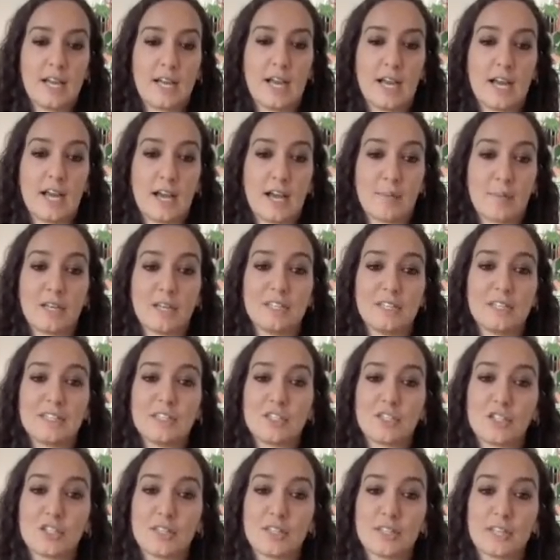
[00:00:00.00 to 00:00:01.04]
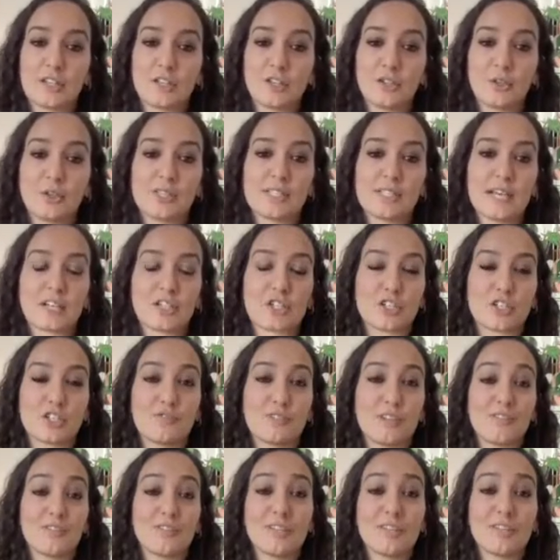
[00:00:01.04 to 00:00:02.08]
Um, in addition, they include a section of
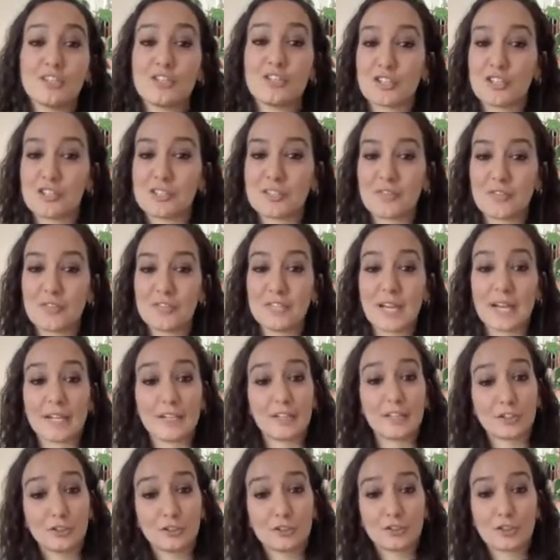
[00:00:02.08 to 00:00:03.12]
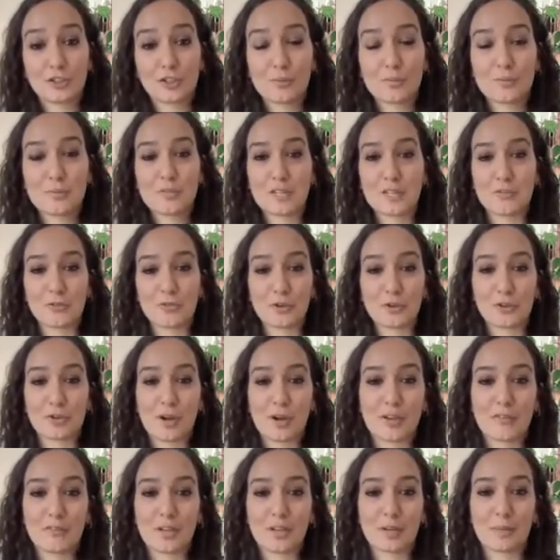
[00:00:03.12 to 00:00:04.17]
definitions of the technical terms and
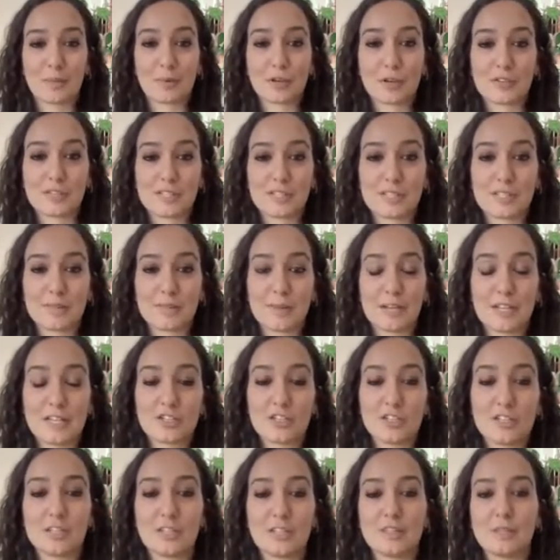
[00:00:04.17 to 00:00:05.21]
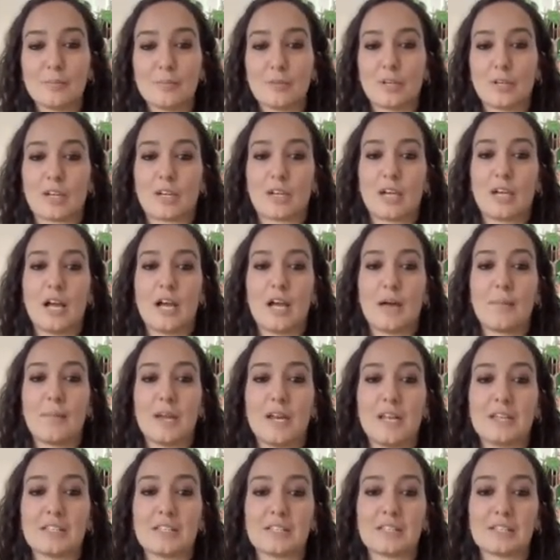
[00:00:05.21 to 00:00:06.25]
photographic processes mentioned in the book. Um, and
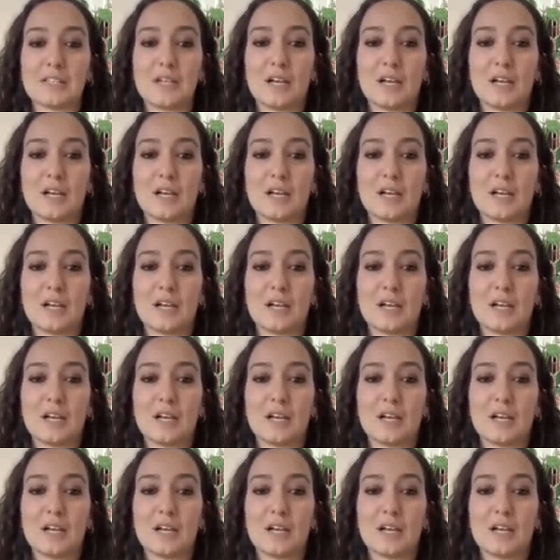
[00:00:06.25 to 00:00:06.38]
as